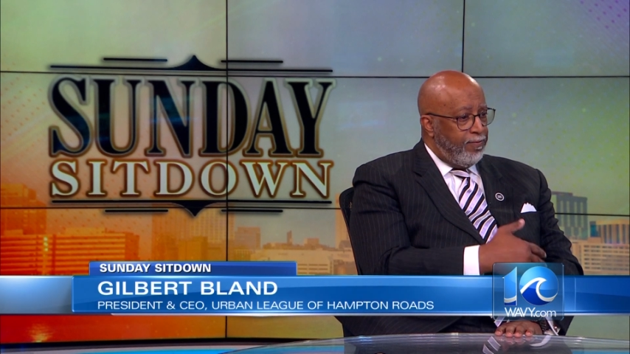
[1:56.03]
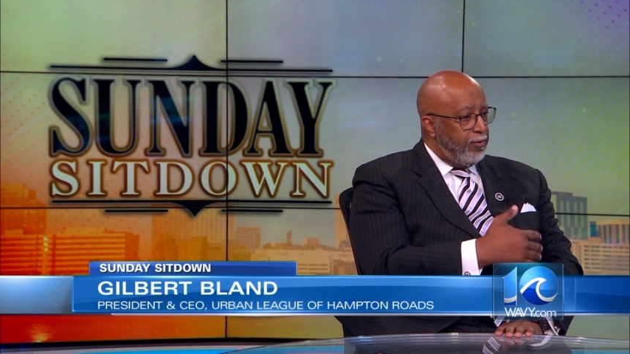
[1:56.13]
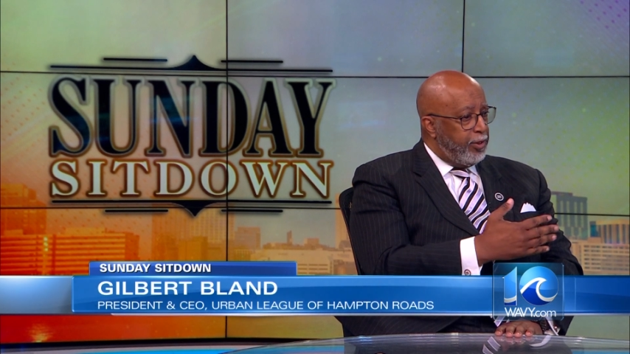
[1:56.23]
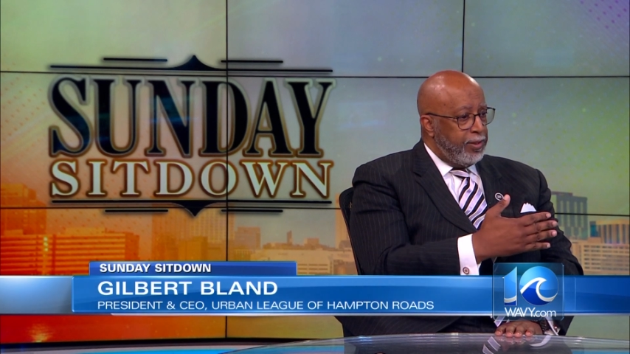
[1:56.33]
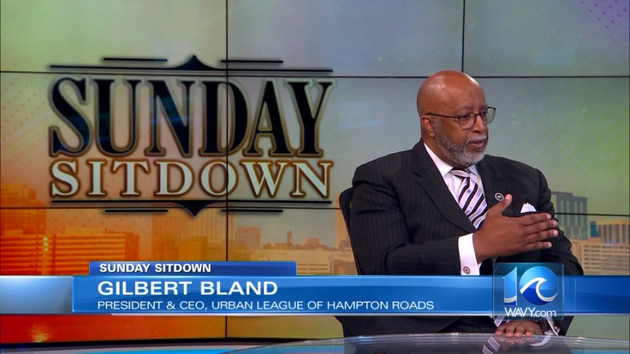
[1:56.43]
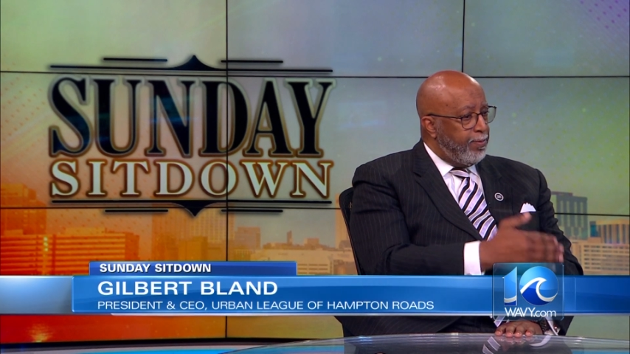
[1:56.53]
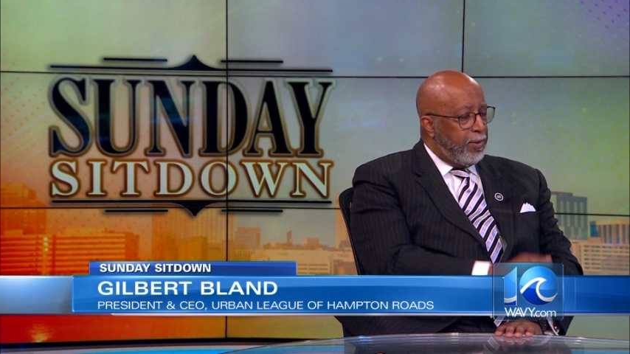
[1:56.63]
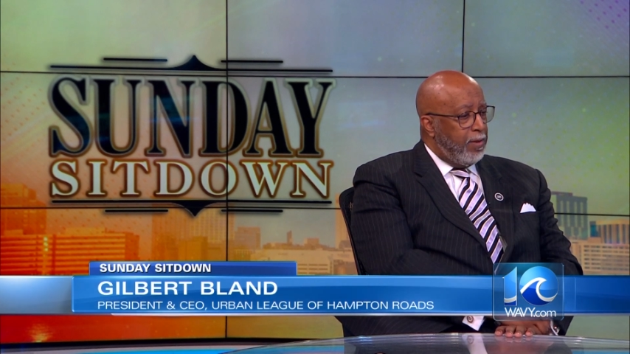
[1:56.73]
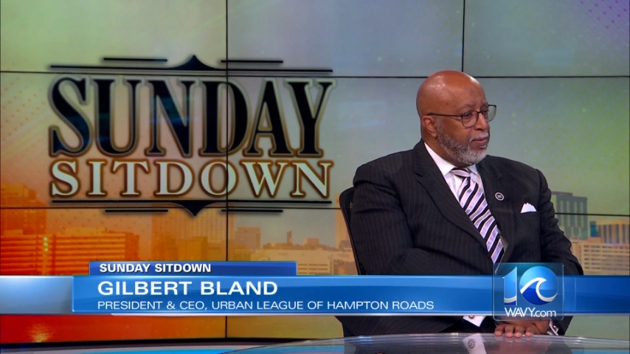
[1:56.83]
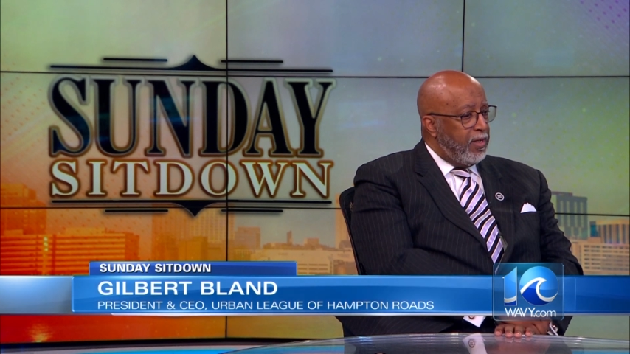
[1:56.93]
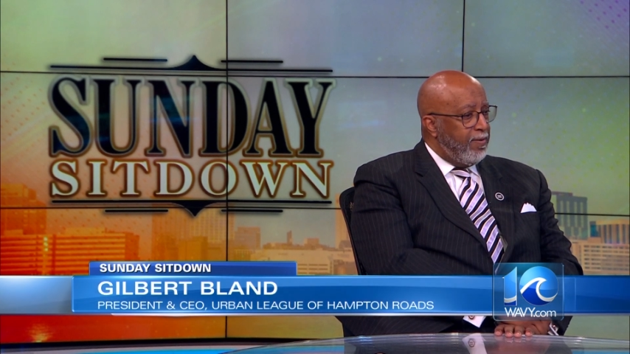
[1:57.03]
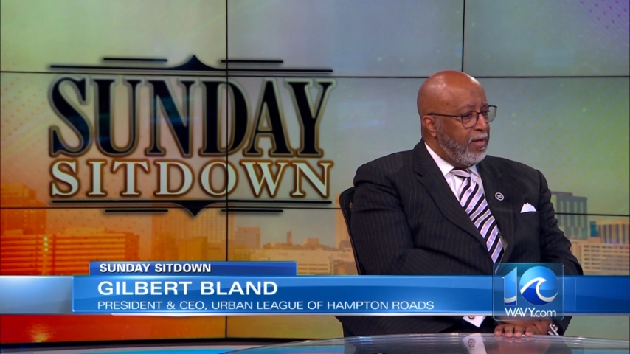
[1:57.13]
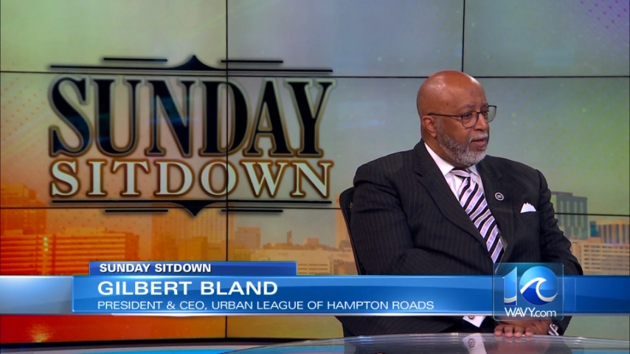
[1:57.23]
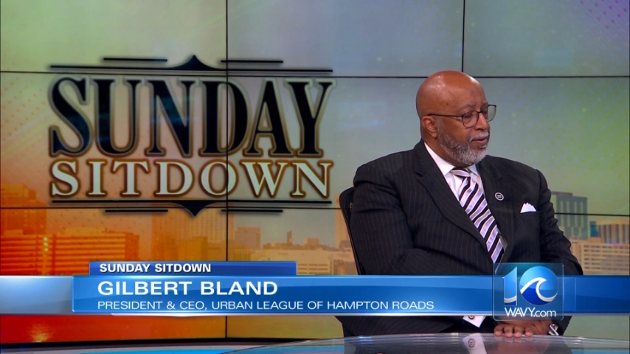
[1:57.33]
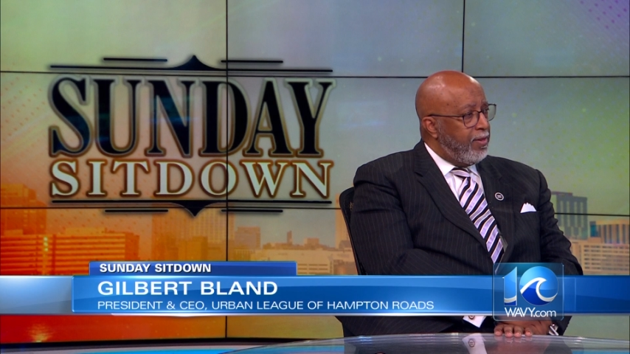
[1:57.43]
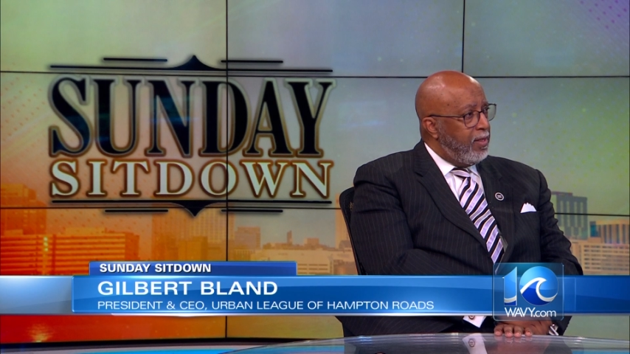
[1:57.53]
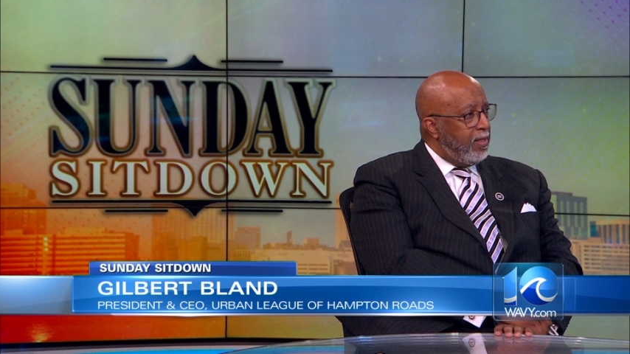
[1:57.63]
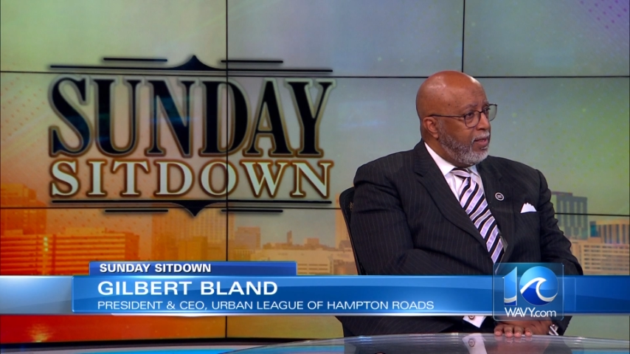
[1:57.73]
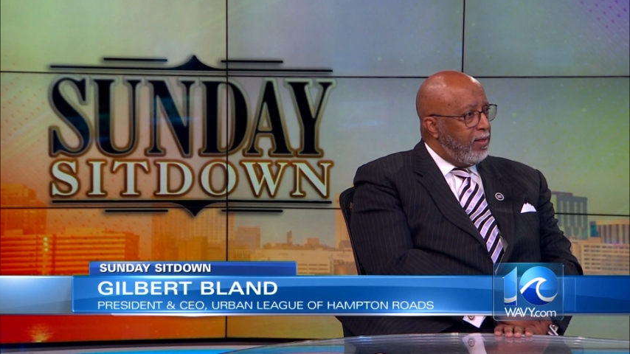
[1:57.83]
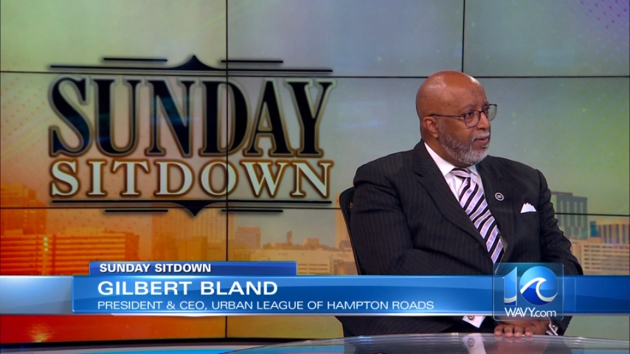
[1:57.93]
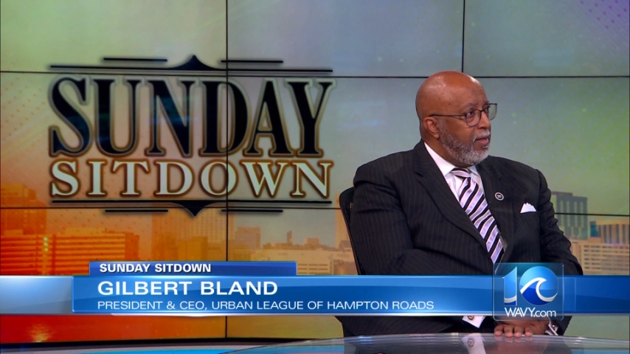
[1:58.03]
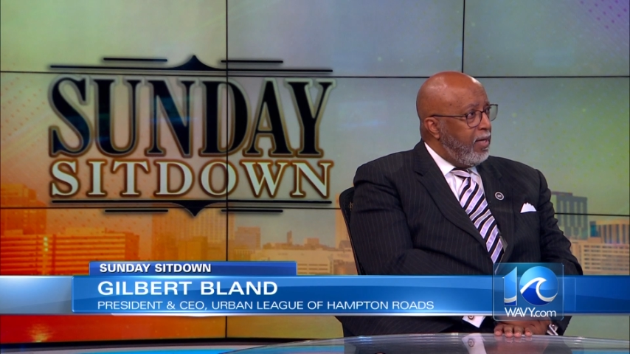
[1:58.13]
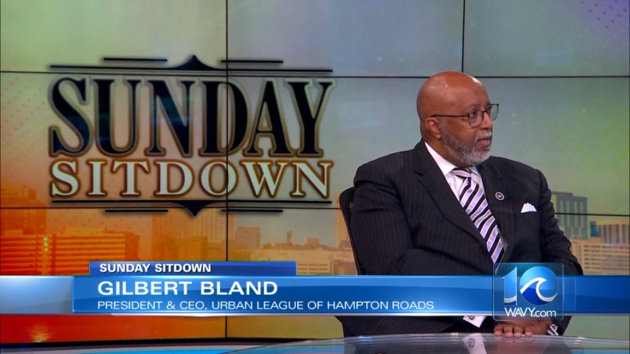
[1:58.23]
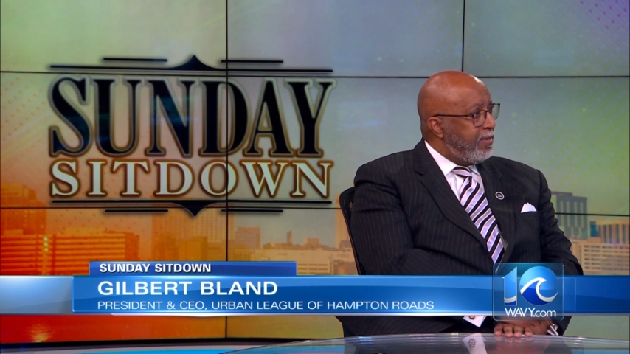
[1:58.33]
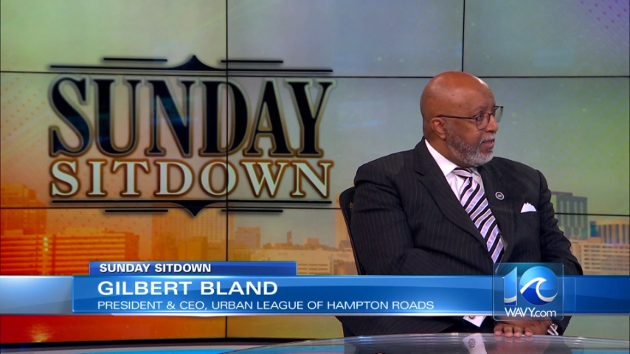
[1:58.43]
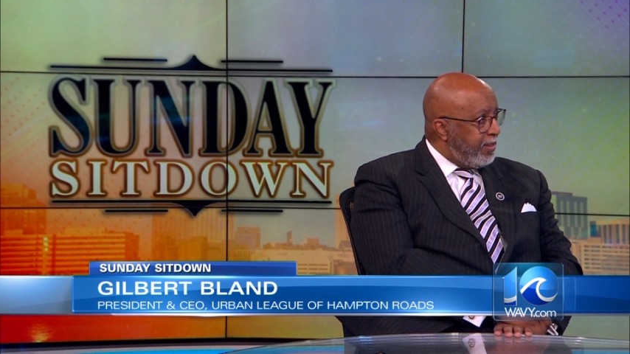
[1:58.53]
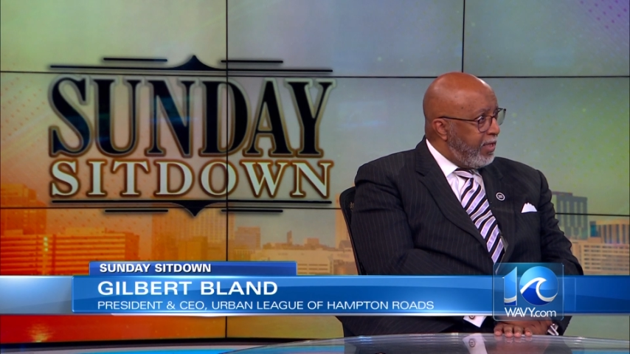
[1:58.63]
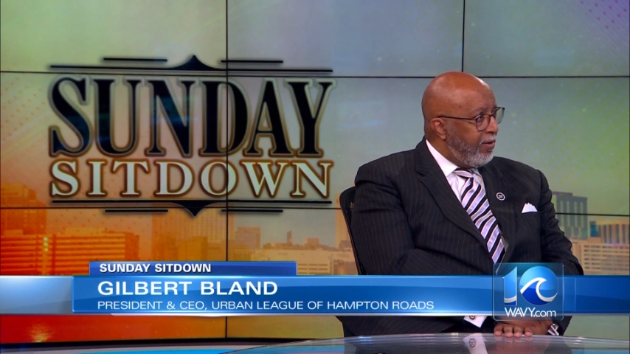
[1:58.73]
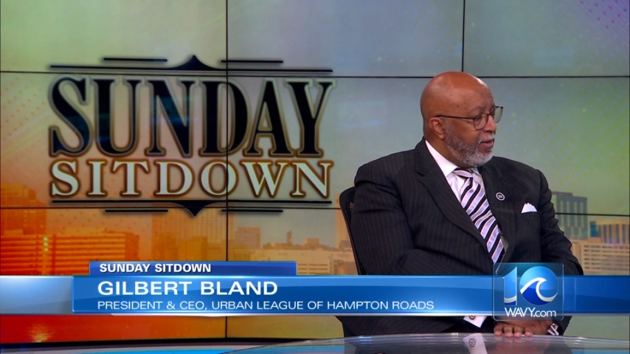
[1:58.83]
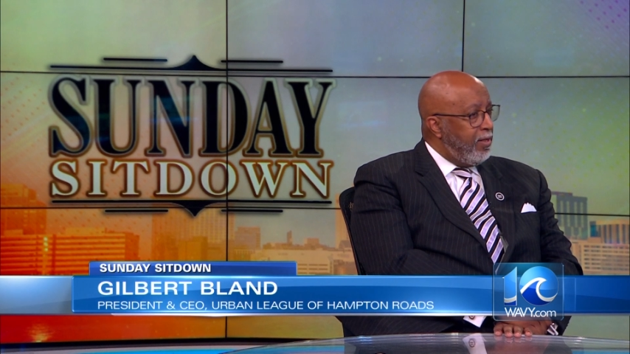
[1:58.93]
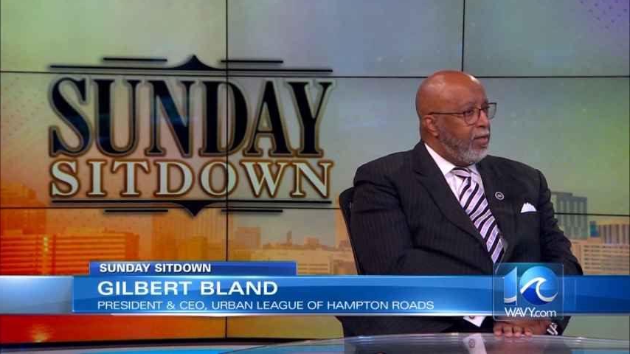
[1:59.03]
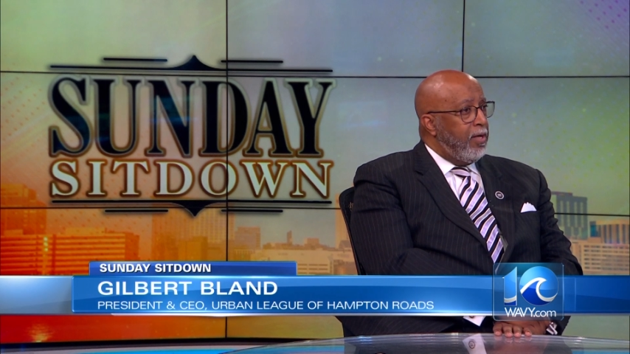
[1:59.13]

Virginia Department of Health, uh, Sentara,